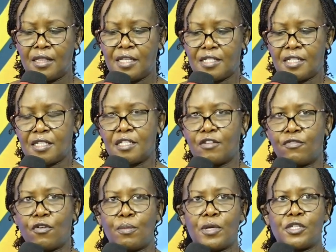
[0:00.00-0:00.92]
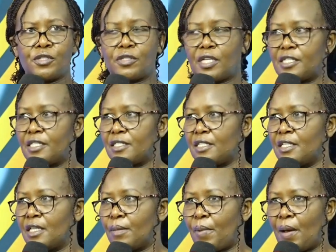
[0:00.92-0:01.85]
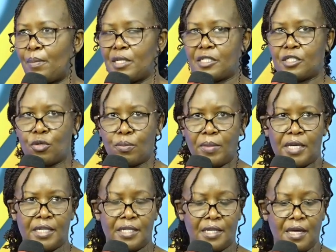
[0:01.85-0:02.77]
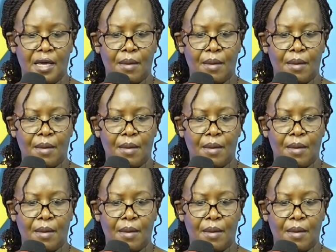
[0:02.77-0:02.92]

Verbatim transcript: This is information that is in the public domain,